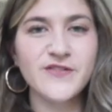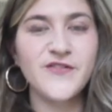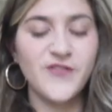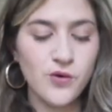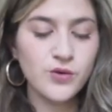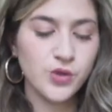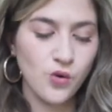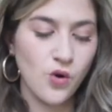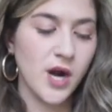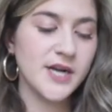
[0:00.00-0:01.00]

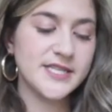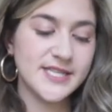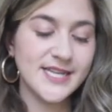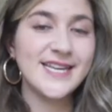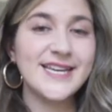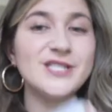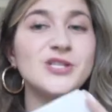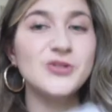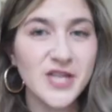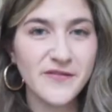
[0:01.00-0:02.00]
Folklore CDs
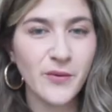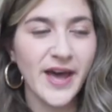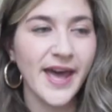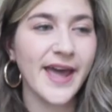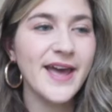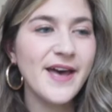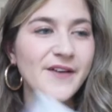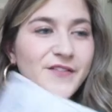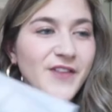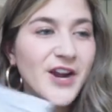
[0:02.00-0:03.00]
to give away
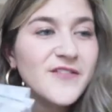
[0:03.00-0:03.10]
very,